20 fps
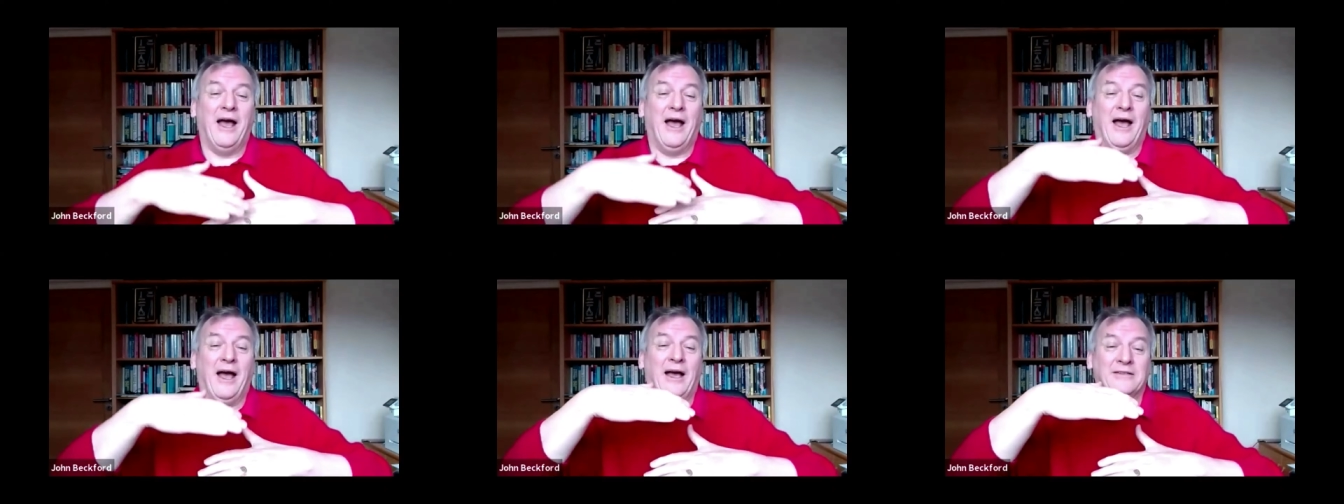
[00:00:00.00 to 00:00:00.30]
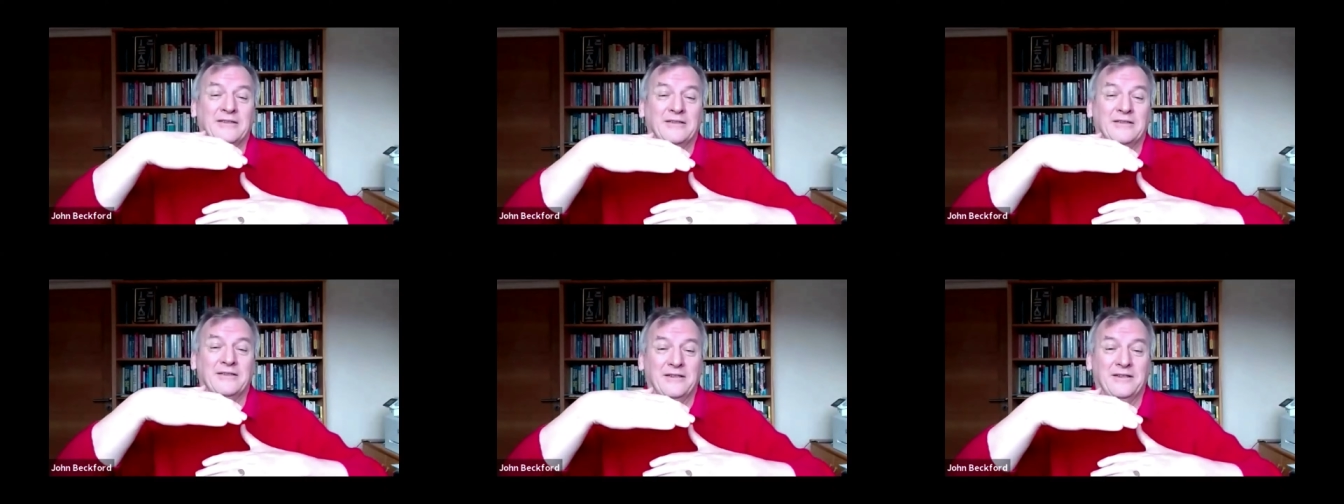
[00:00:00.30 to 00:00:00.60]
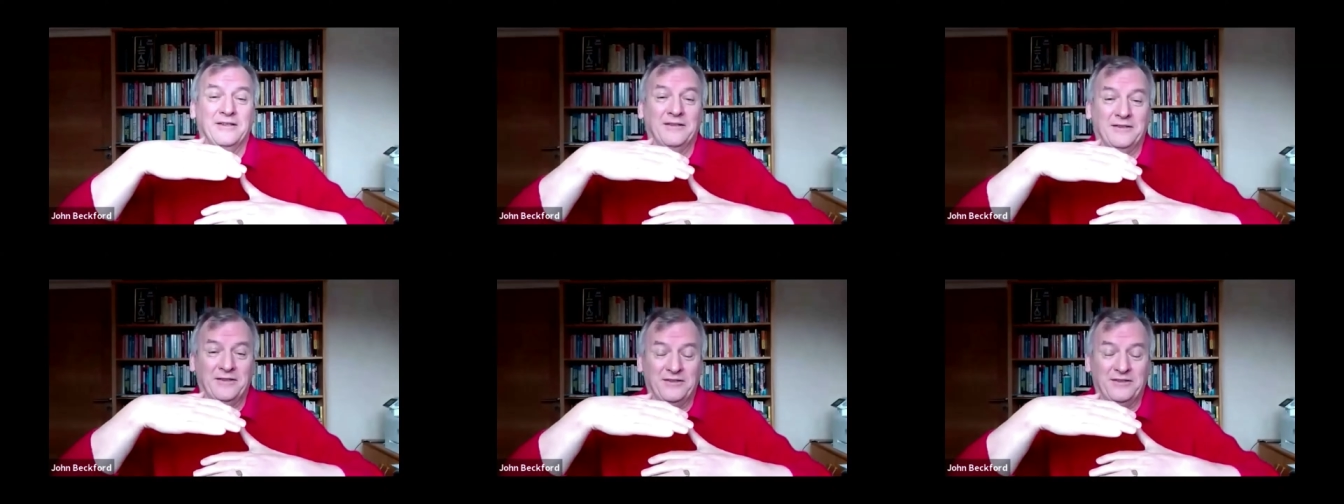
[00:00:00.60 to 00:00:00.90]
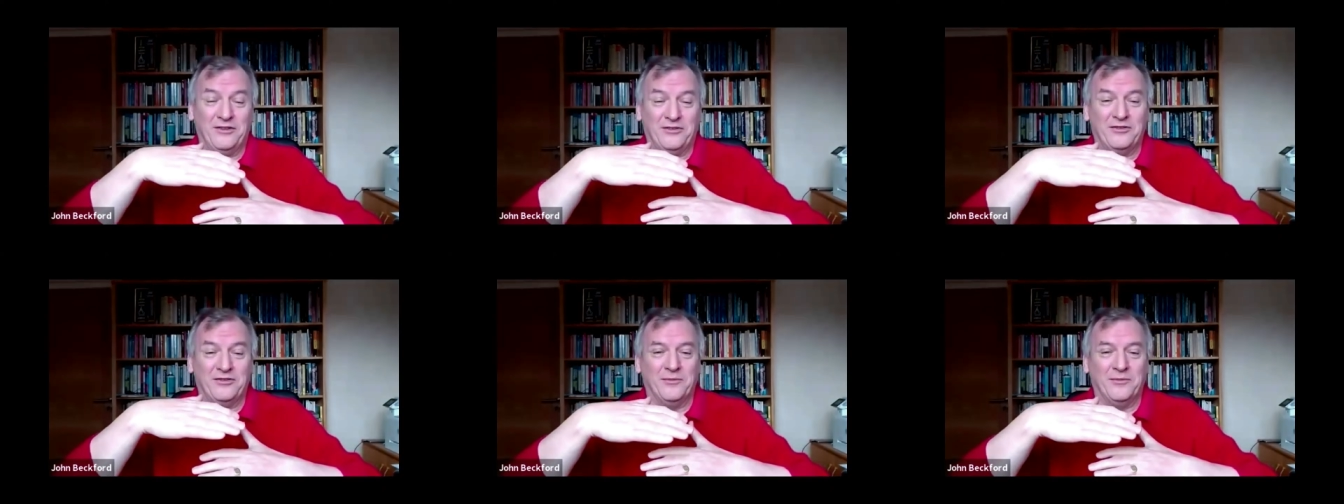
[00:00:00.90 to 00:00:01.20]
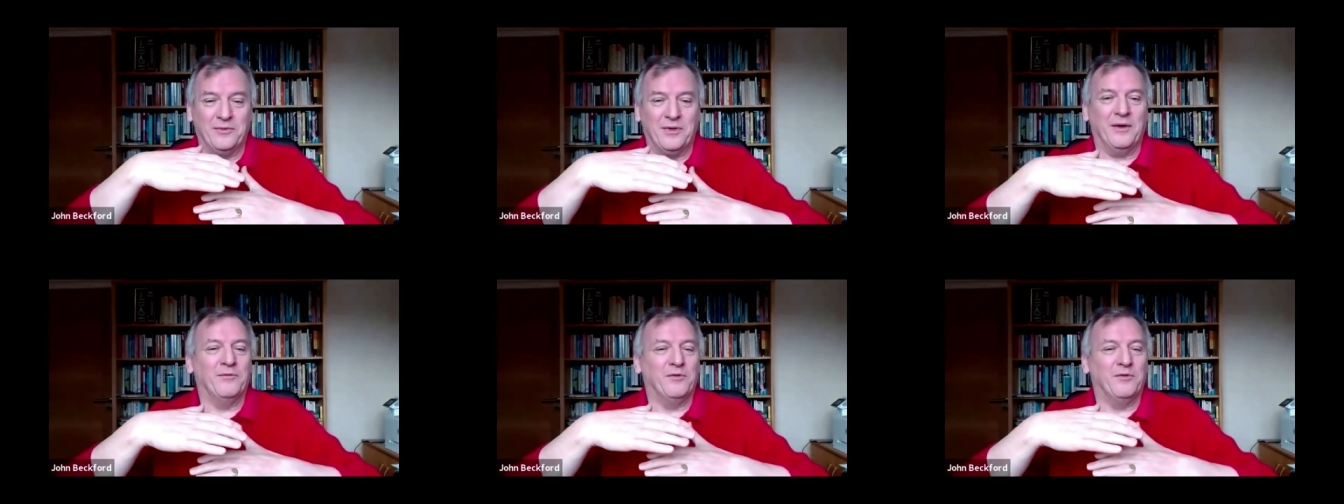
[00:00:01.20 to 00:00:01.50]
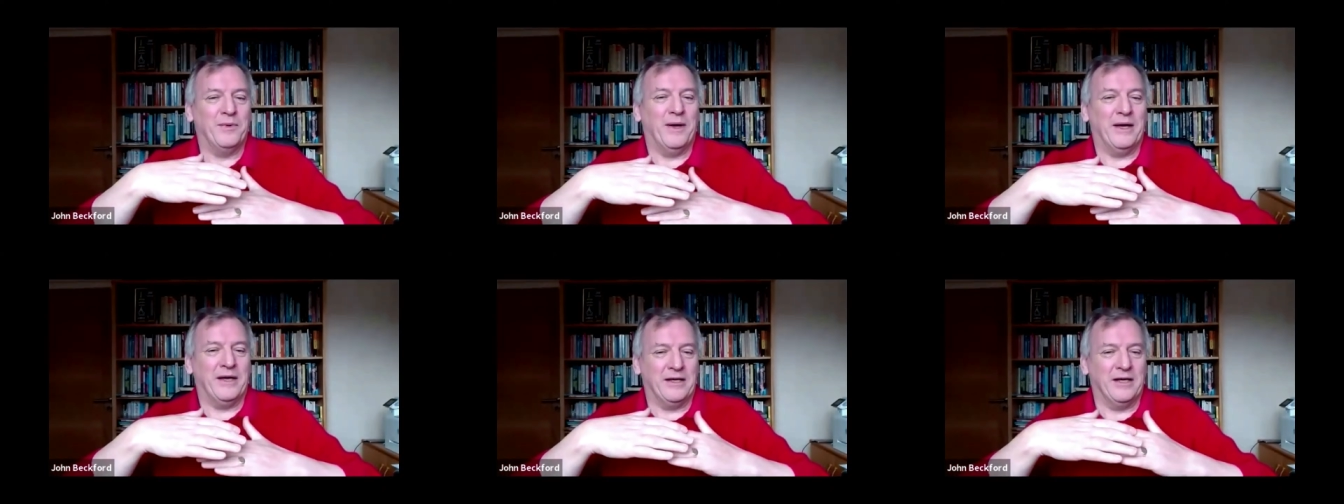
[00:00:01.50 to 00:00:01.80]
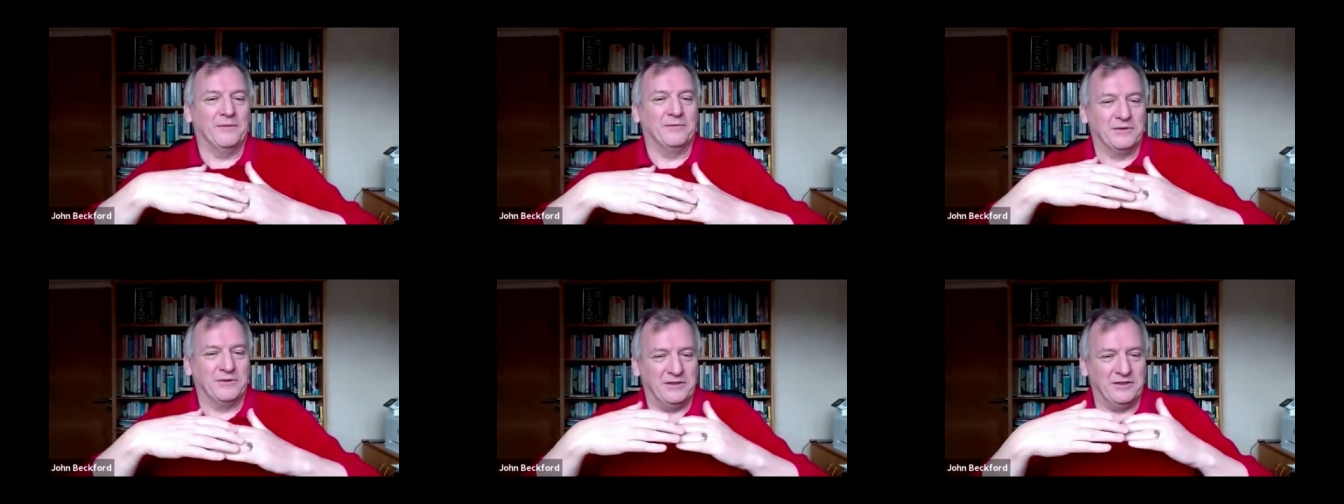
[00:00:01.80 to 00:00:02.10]
and the system comes back
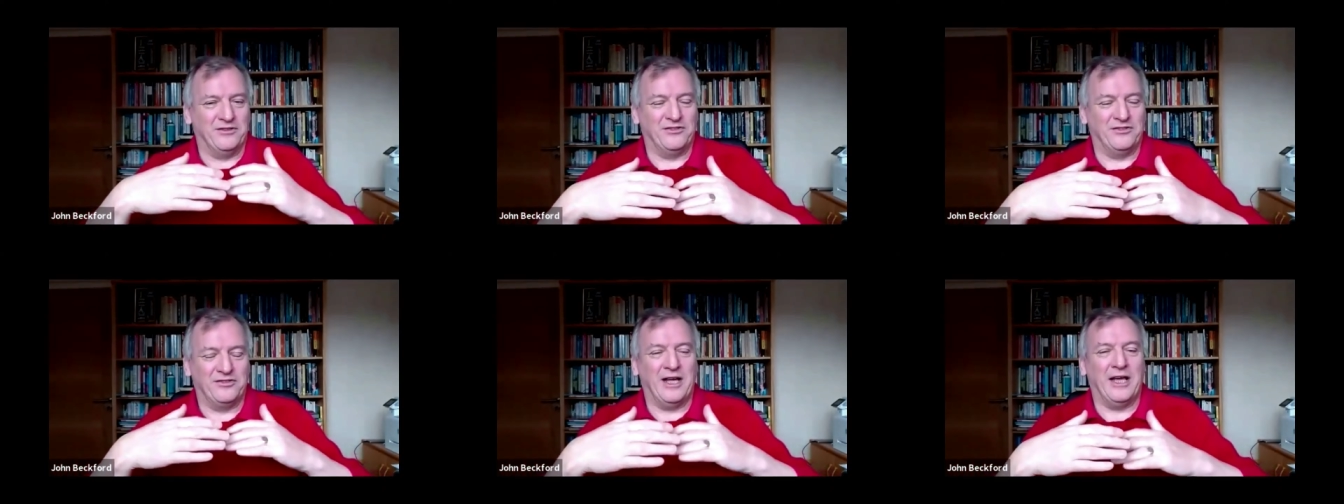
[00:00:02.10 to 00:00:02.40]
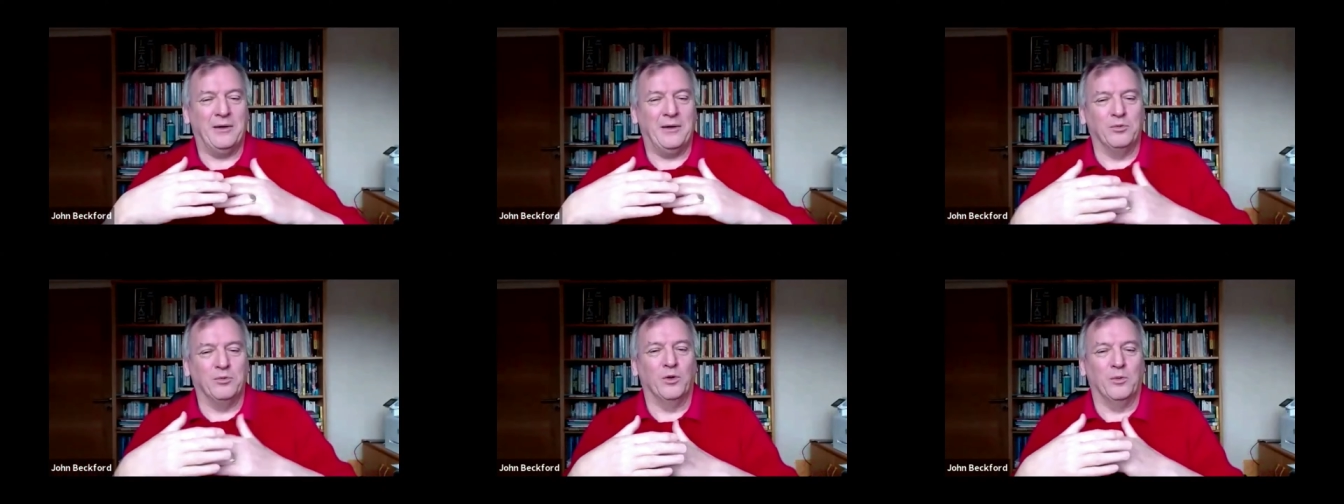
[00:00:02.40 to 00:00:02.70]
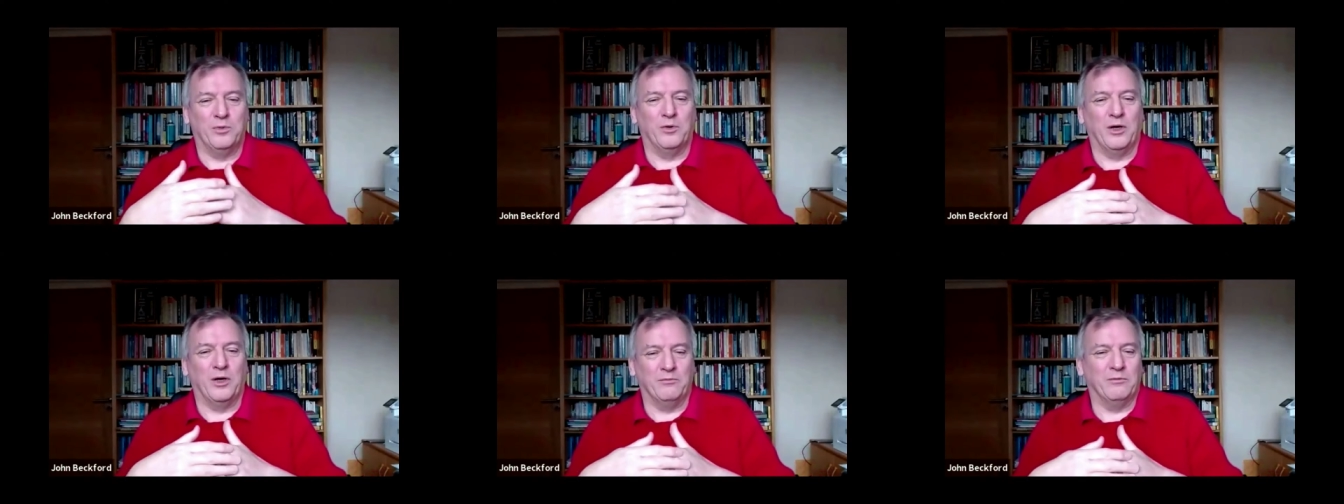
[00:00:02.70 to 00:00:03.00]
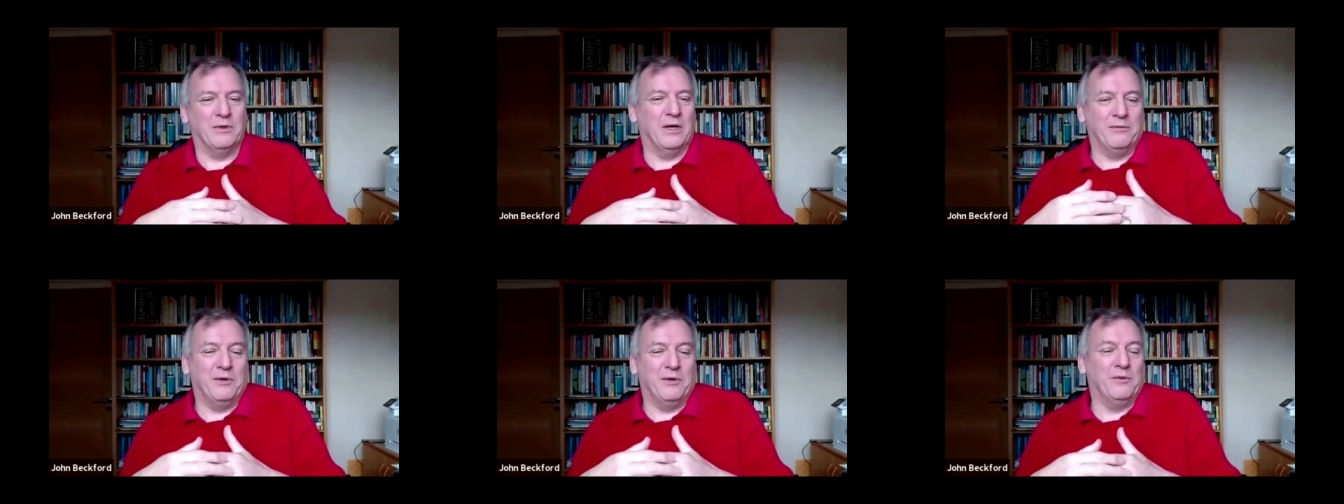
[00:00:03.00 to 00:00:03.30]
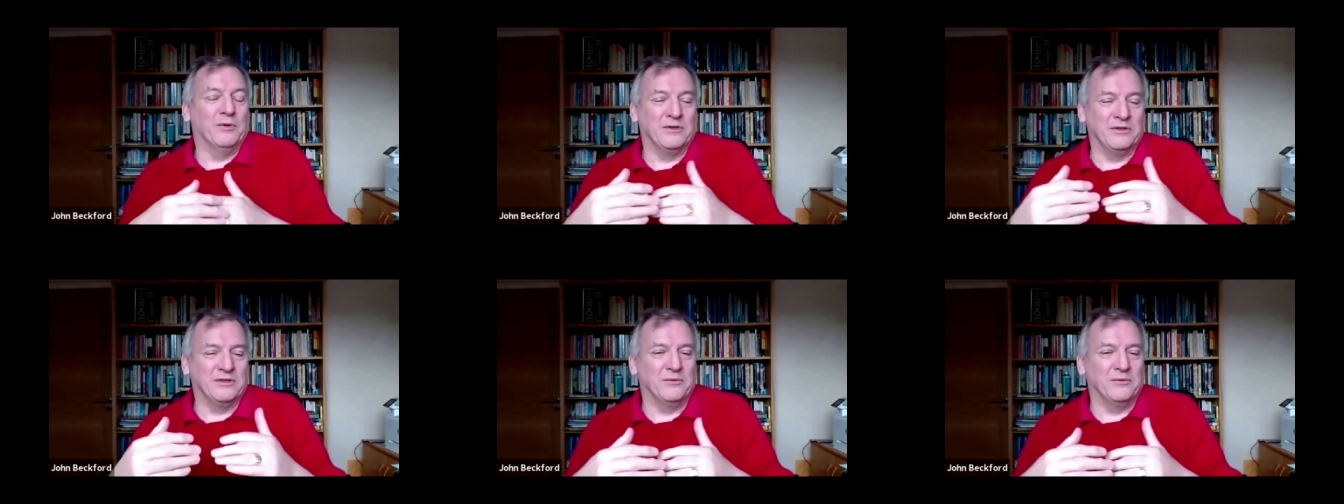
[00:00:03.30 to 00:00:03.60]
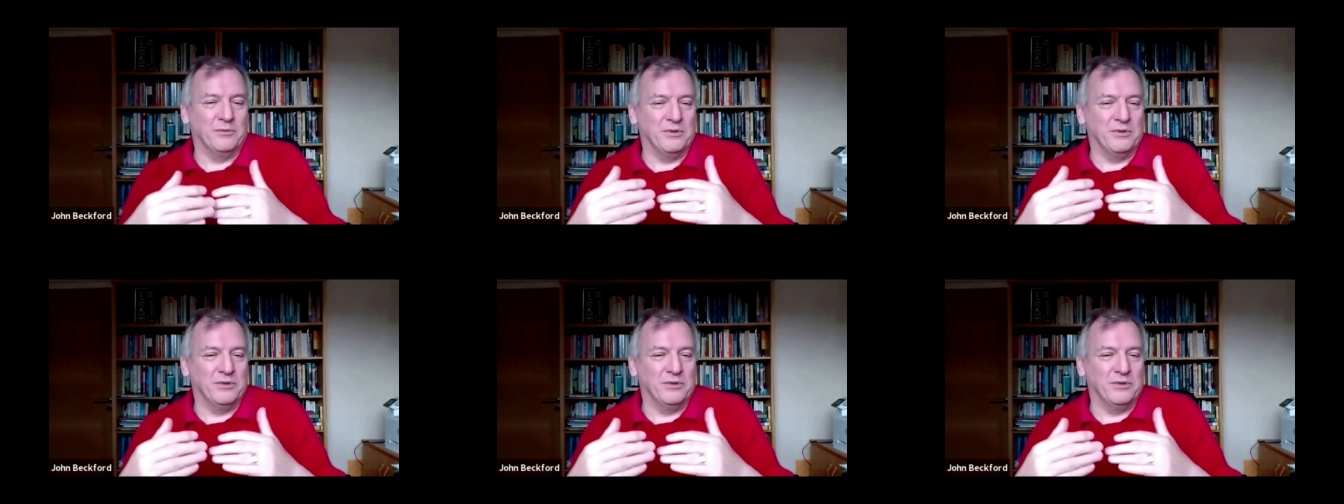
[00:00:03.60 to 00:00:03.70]
up to the stable point where we want it,